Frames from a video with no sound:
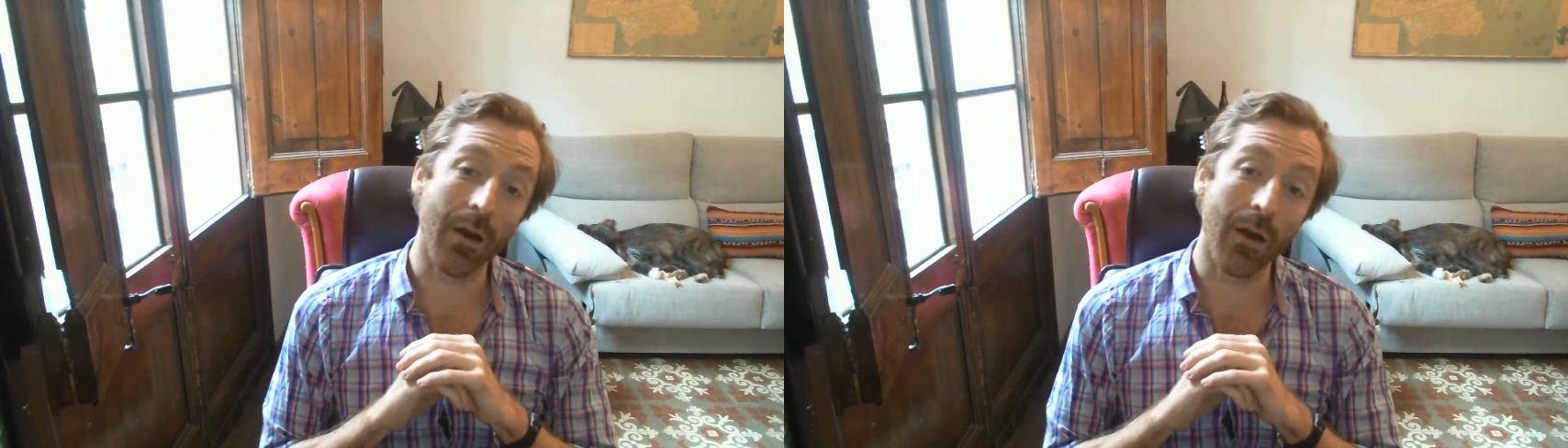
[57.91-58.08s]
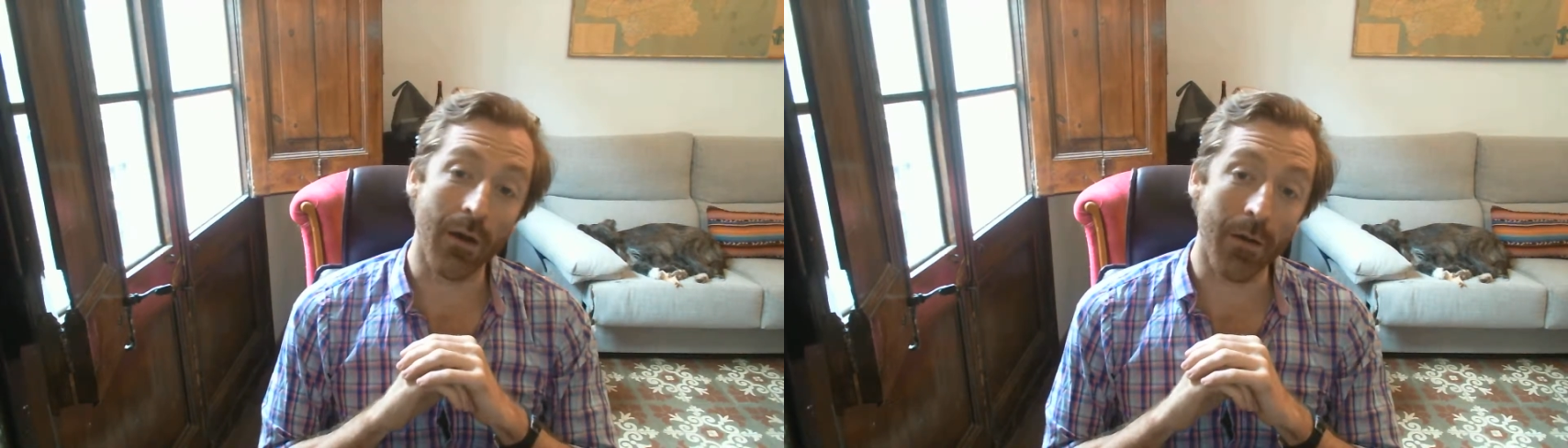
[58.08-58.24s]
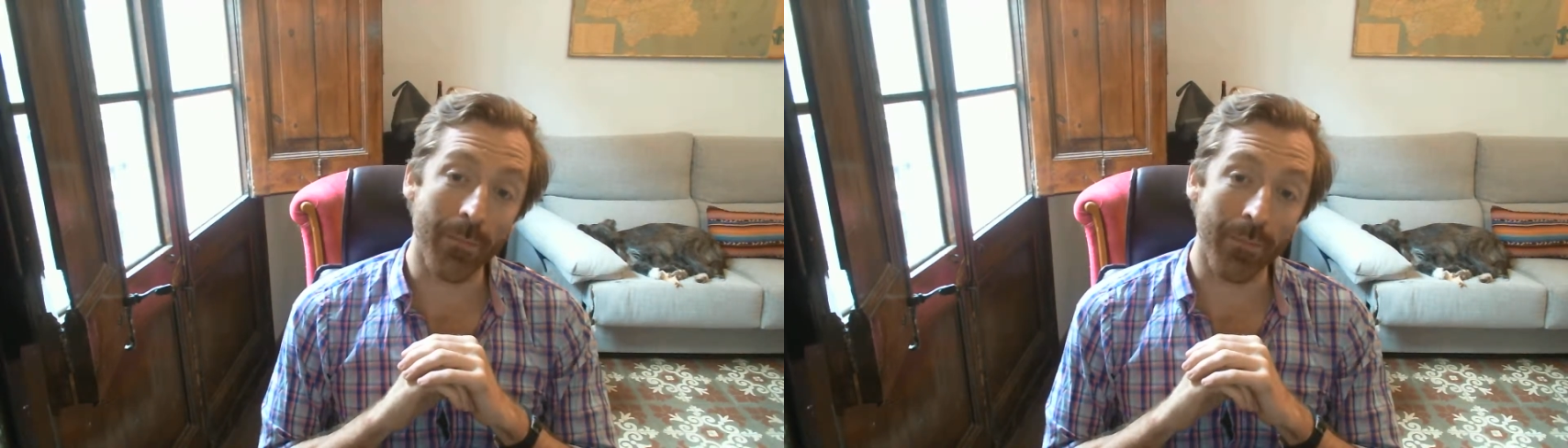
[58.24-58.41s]

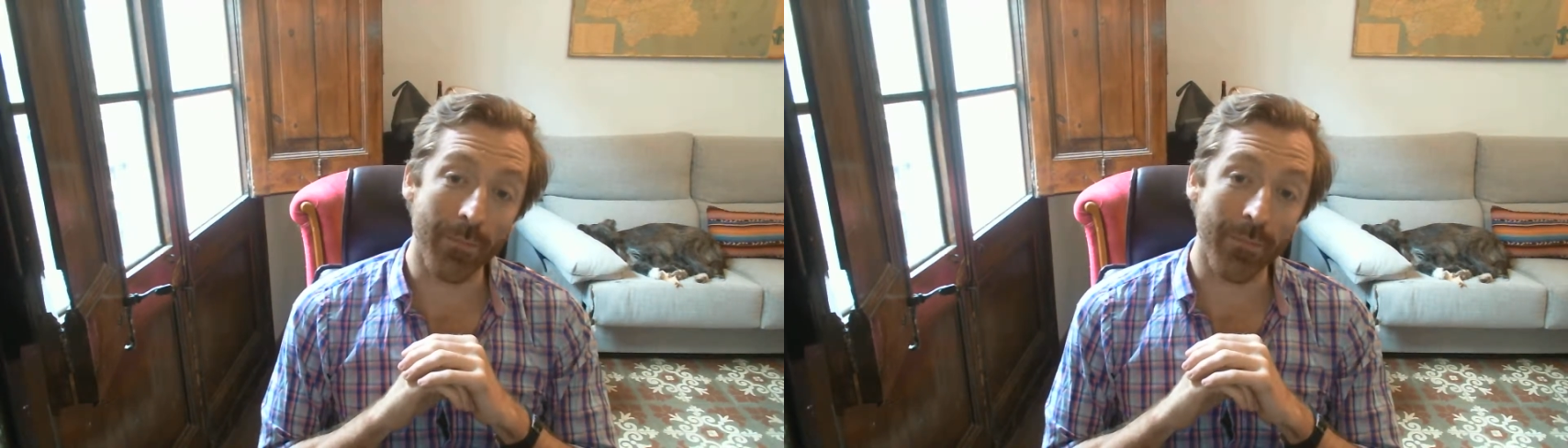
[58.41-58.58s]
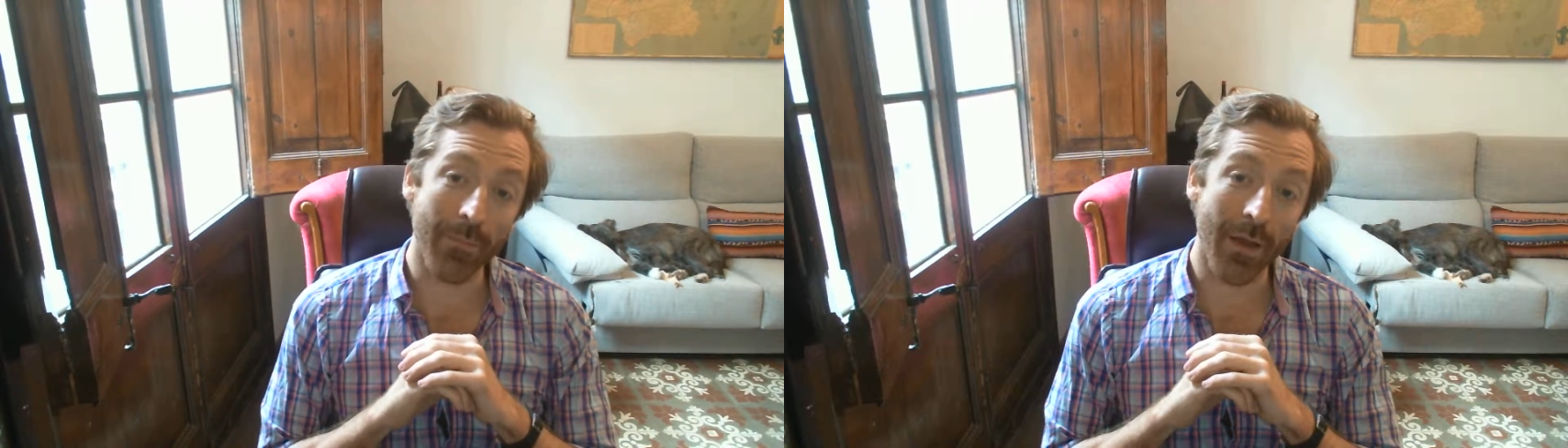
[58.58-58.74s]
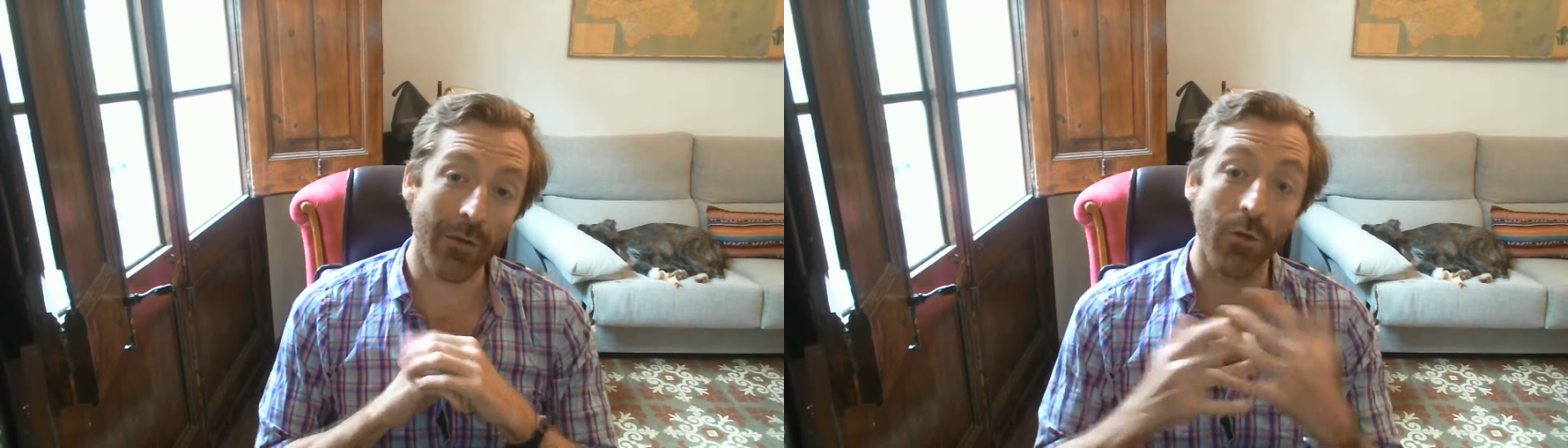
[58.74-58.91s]

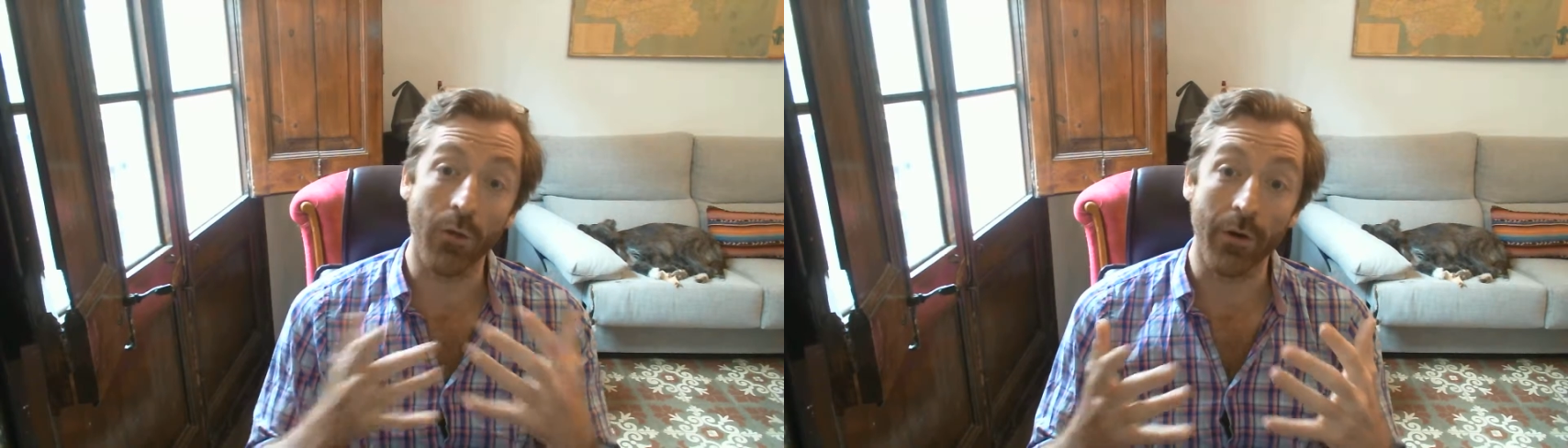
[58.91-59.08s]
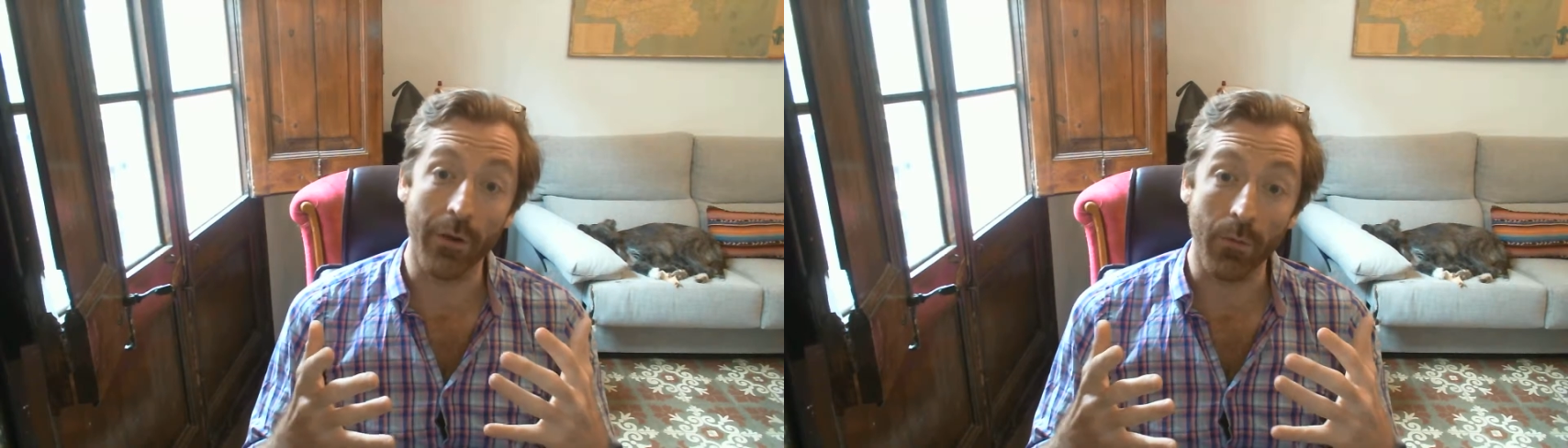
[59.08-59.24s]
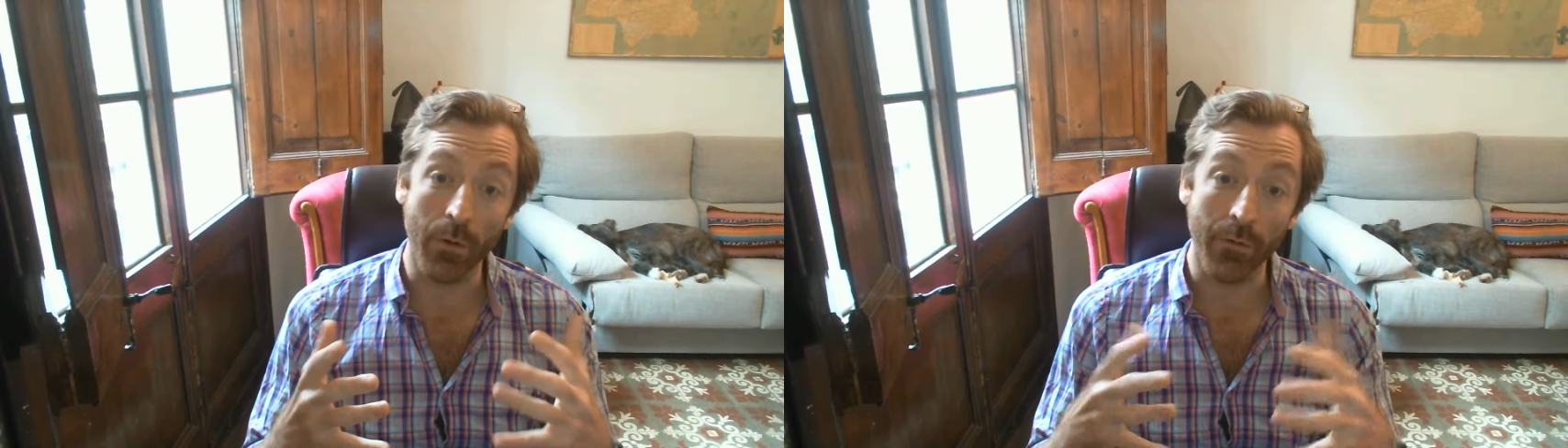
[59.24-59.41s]
and your
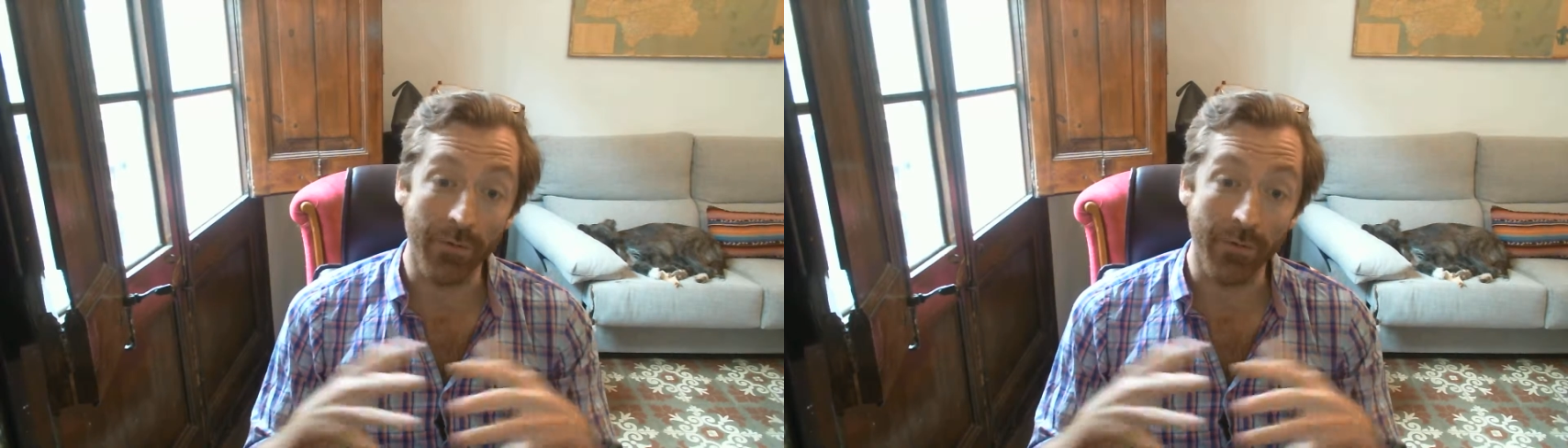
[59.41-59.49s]
learning grows in